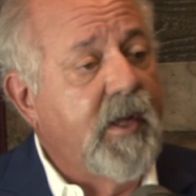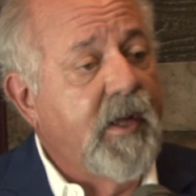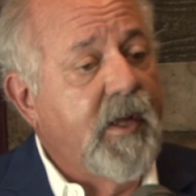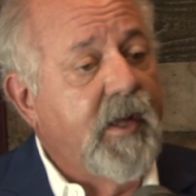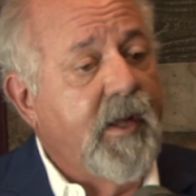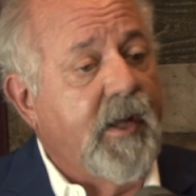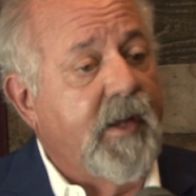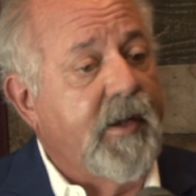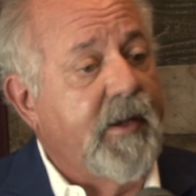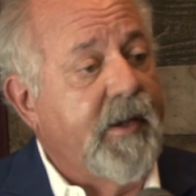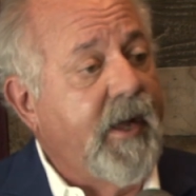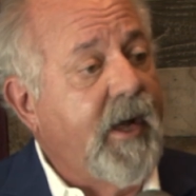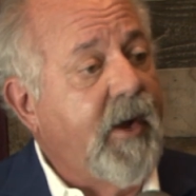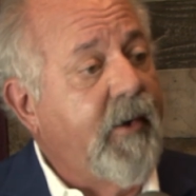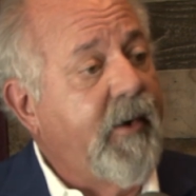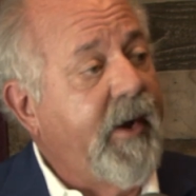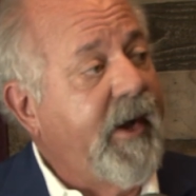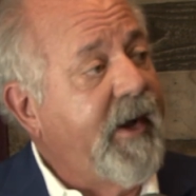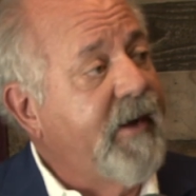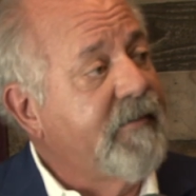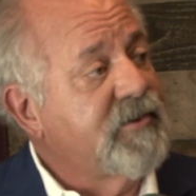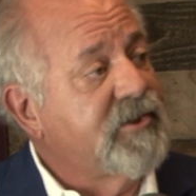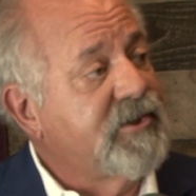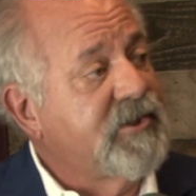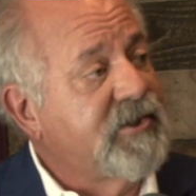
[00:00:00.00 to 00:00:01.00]
And now I
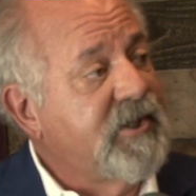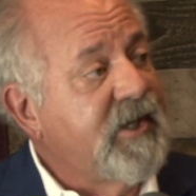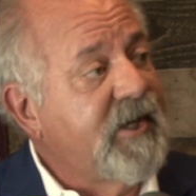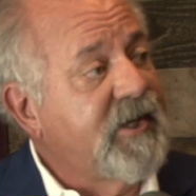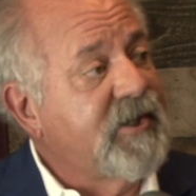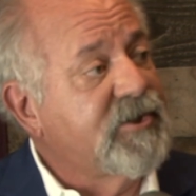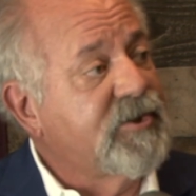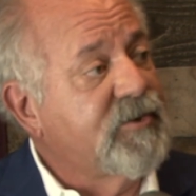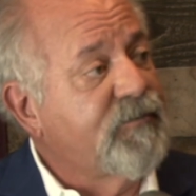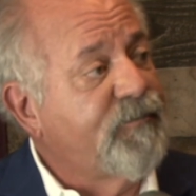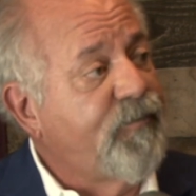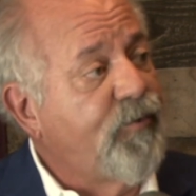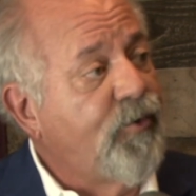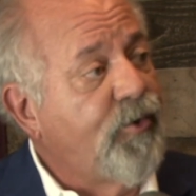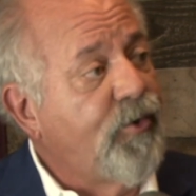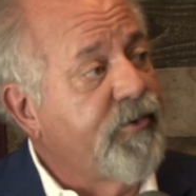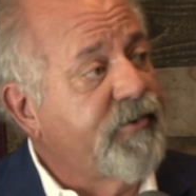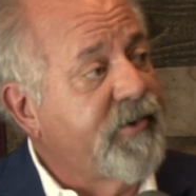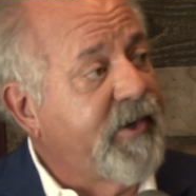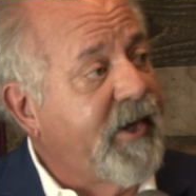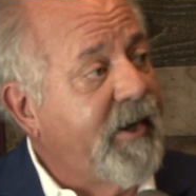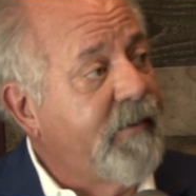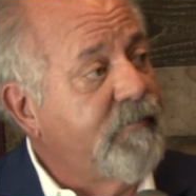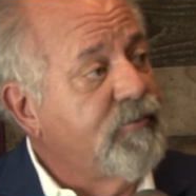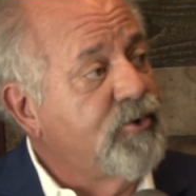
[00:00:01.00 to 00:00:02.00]
have 6
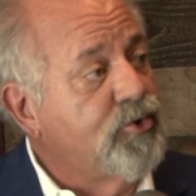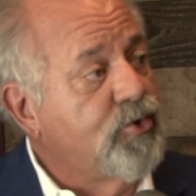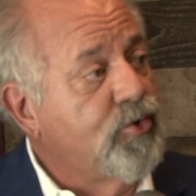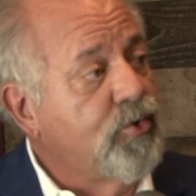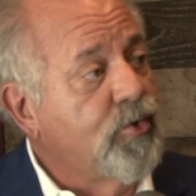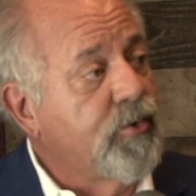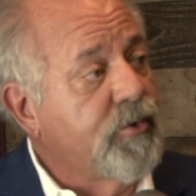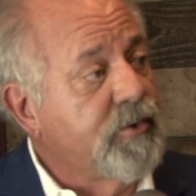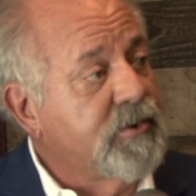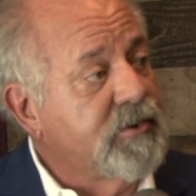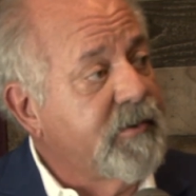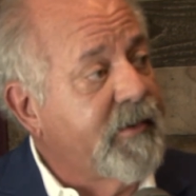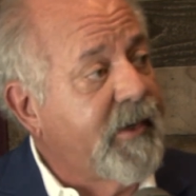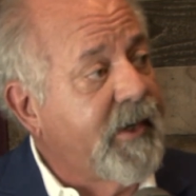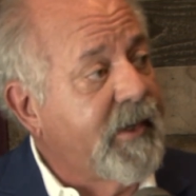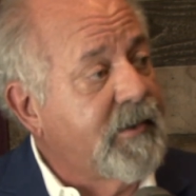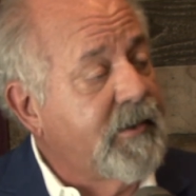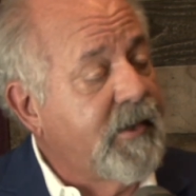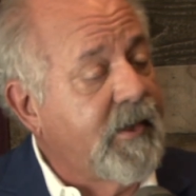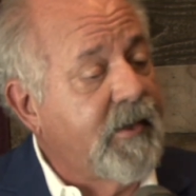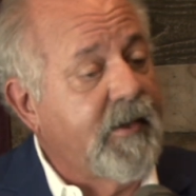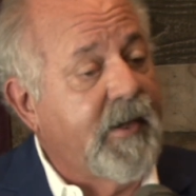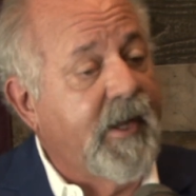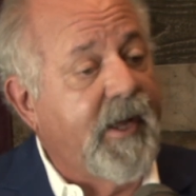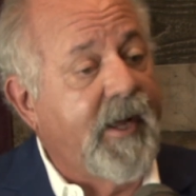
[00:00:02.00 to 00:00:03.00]
full-time jewelers out
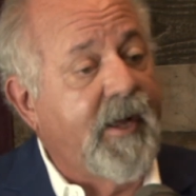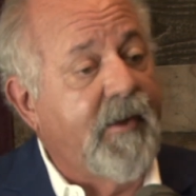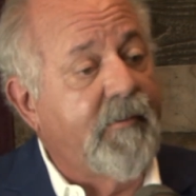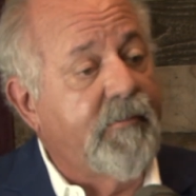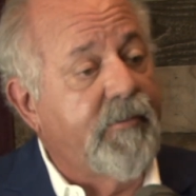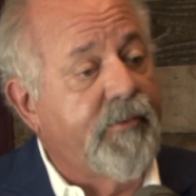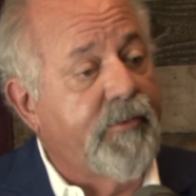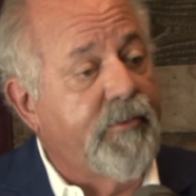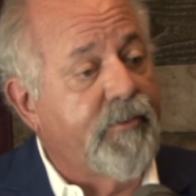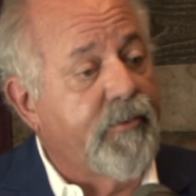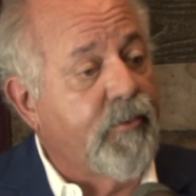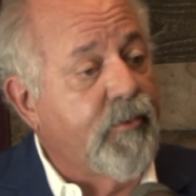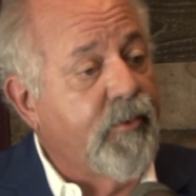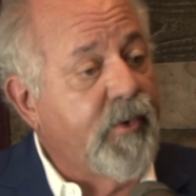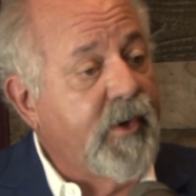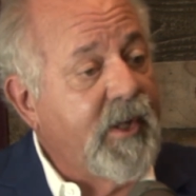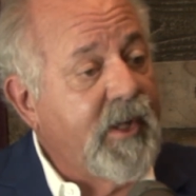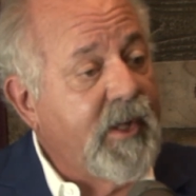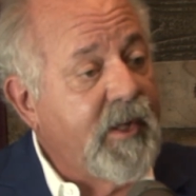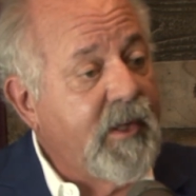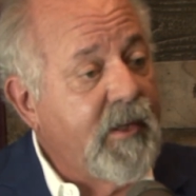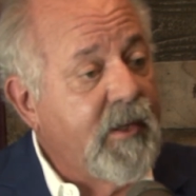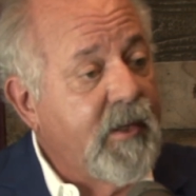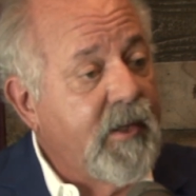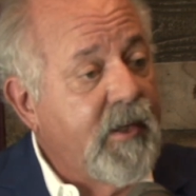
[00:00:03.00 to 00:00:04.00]
there, and I have
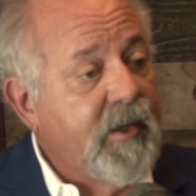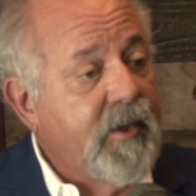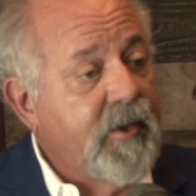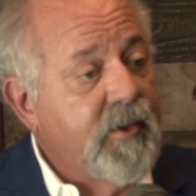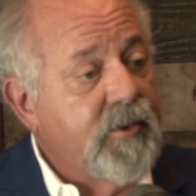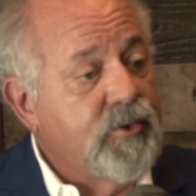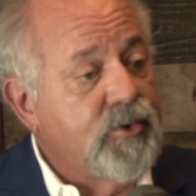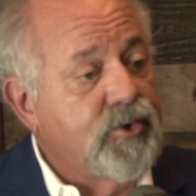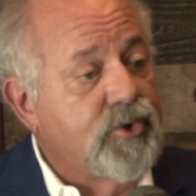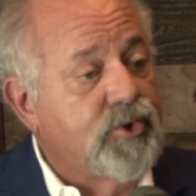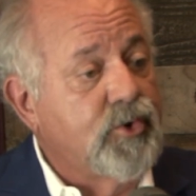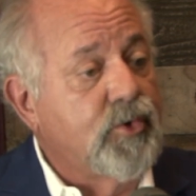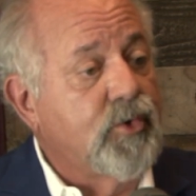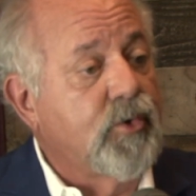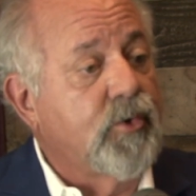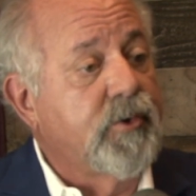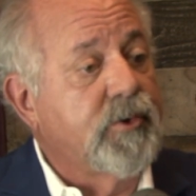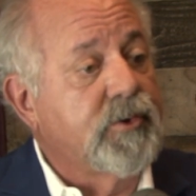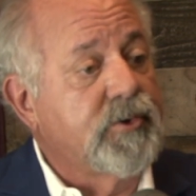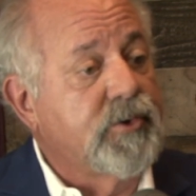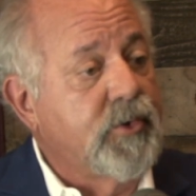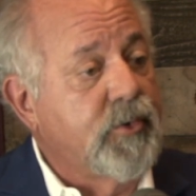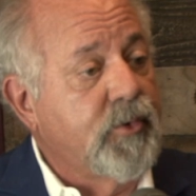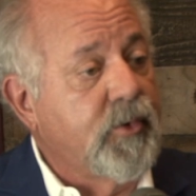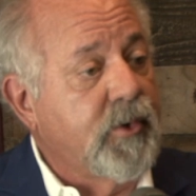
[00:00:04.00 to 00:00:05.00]
3
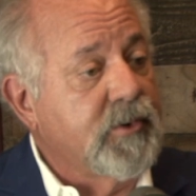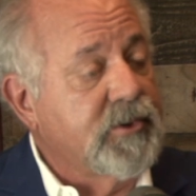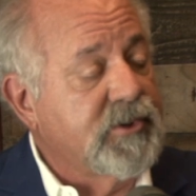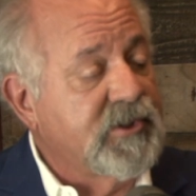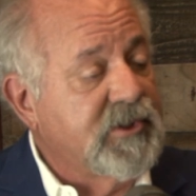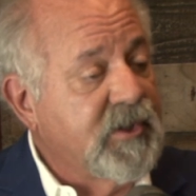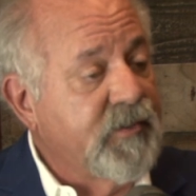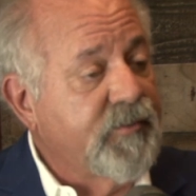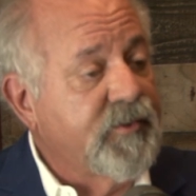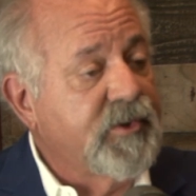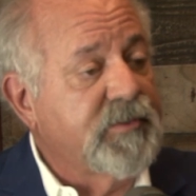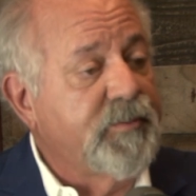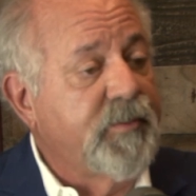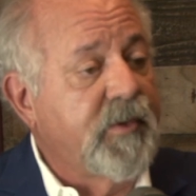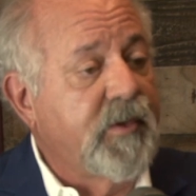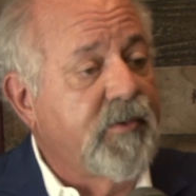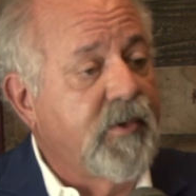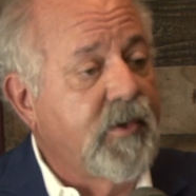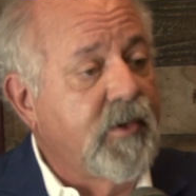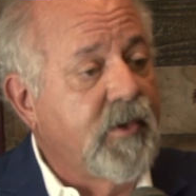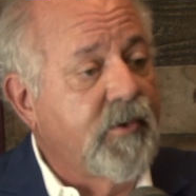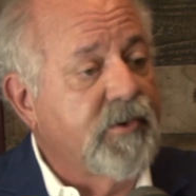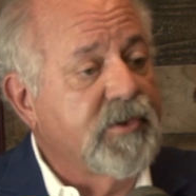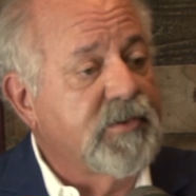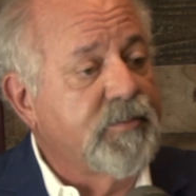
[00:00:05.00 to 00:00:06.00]
jewelers who are silversmith
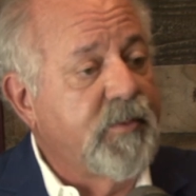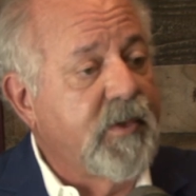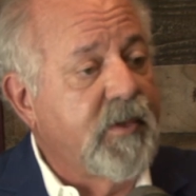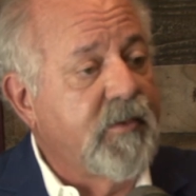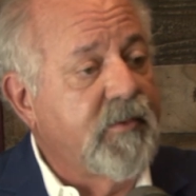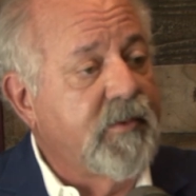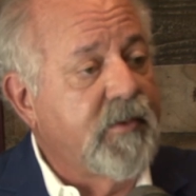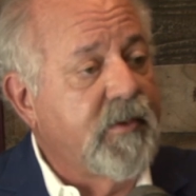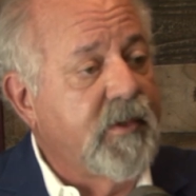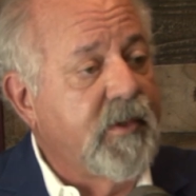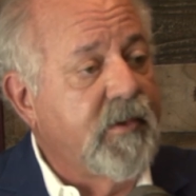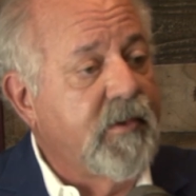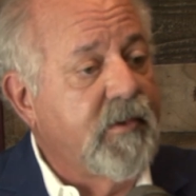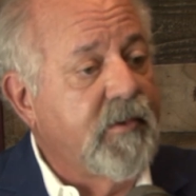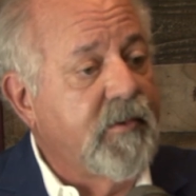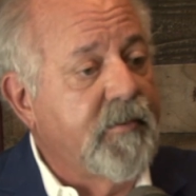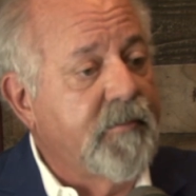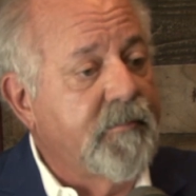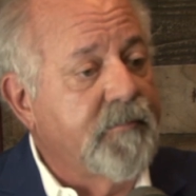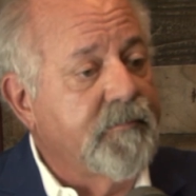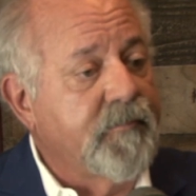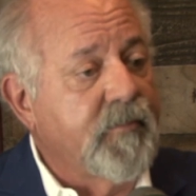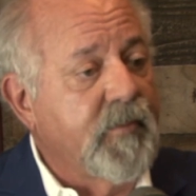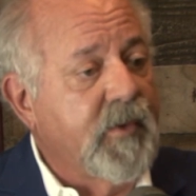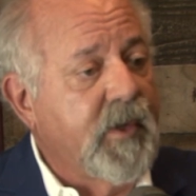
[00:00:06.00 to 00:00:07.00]
and goldsmith,
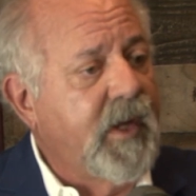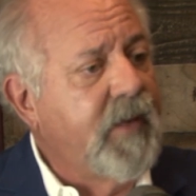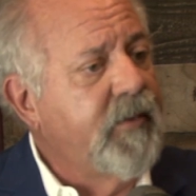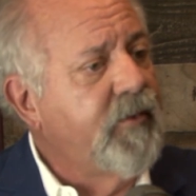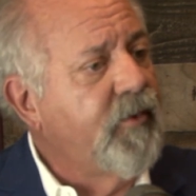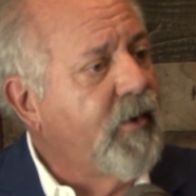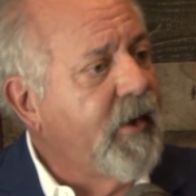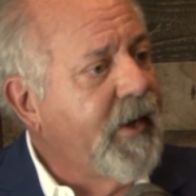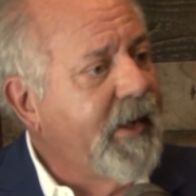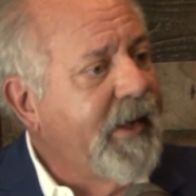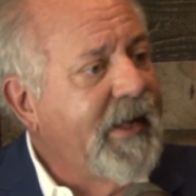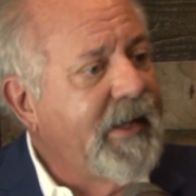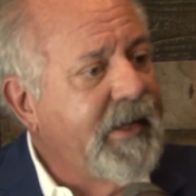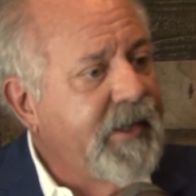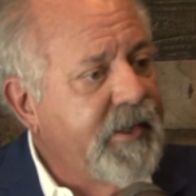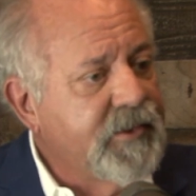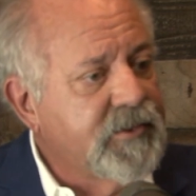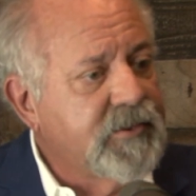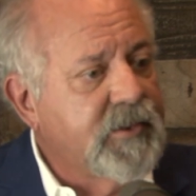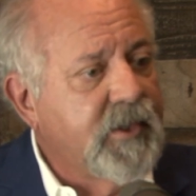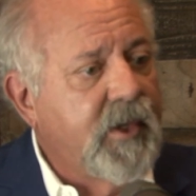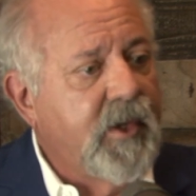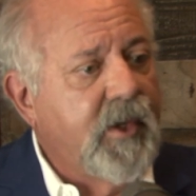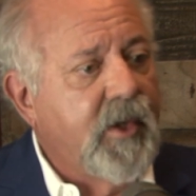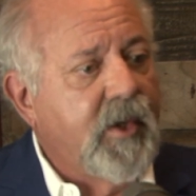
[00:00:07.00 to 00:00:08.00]
and they're
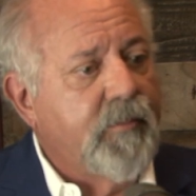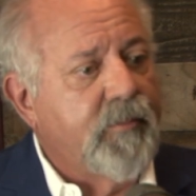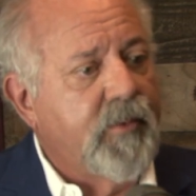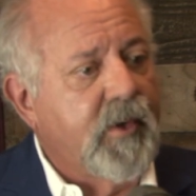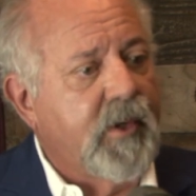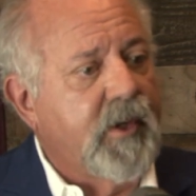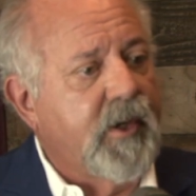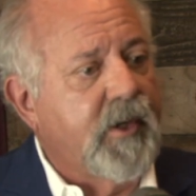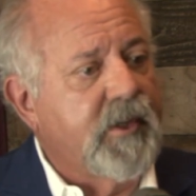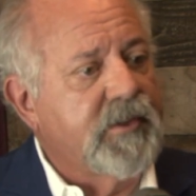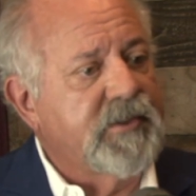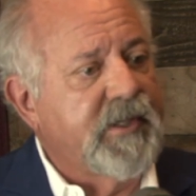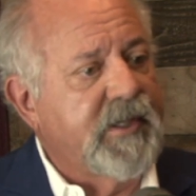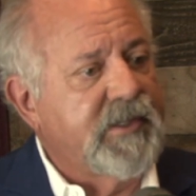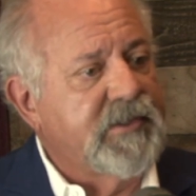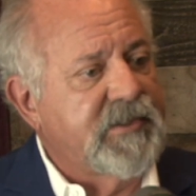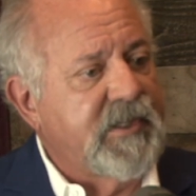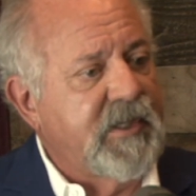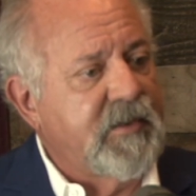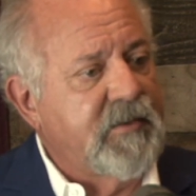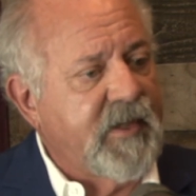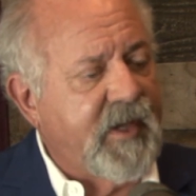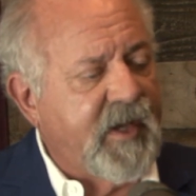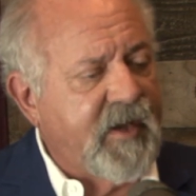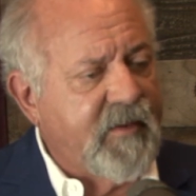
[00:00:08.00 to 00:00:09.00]
ladies because they
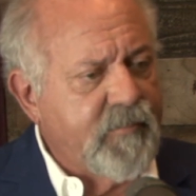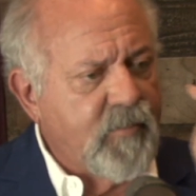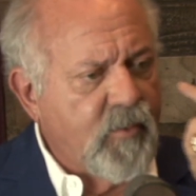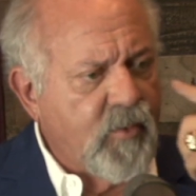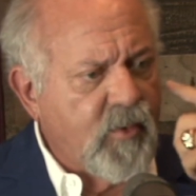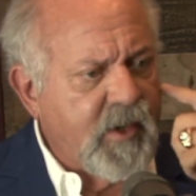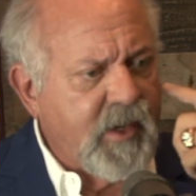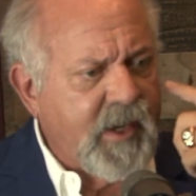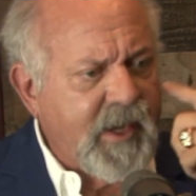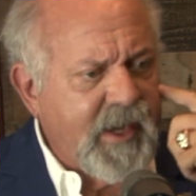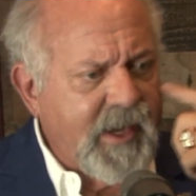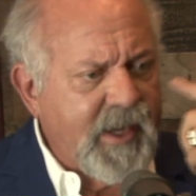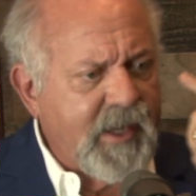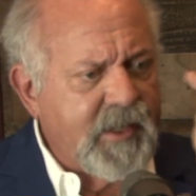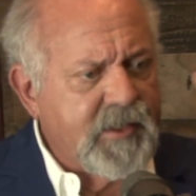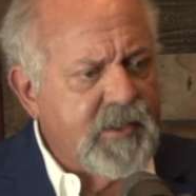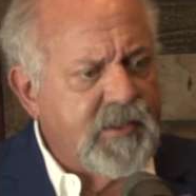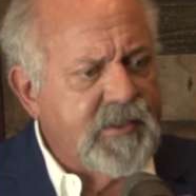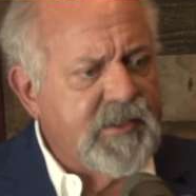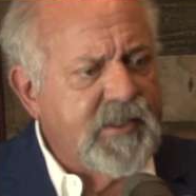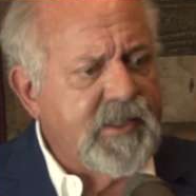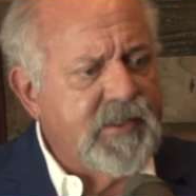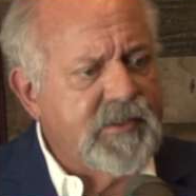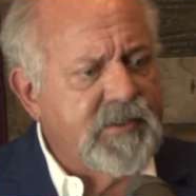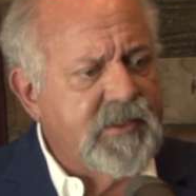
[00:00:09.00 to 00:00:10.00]
seem to have more eye to
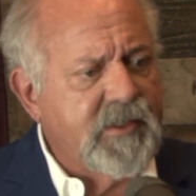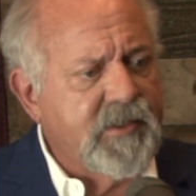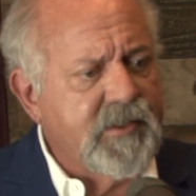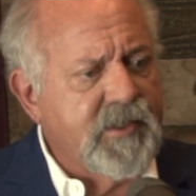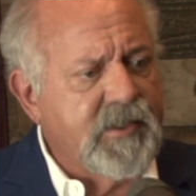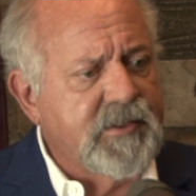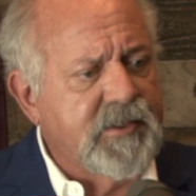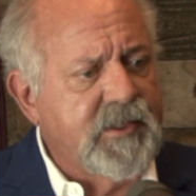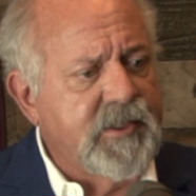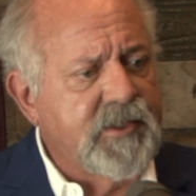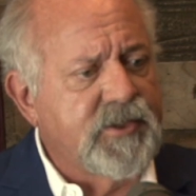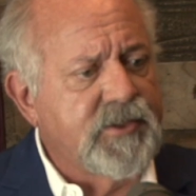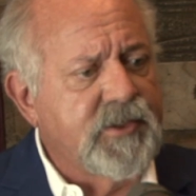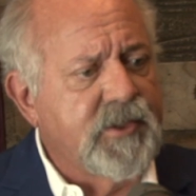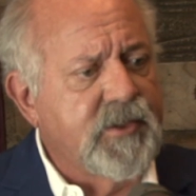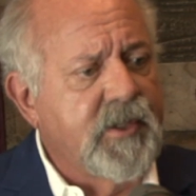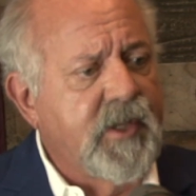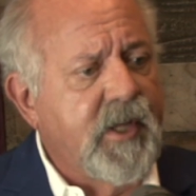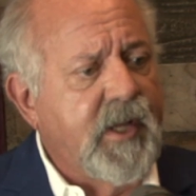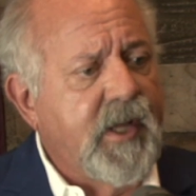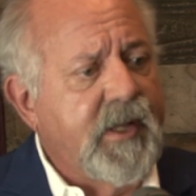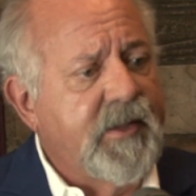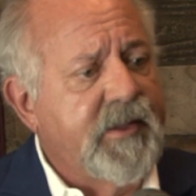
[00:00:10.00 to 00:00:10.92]
detail and attention.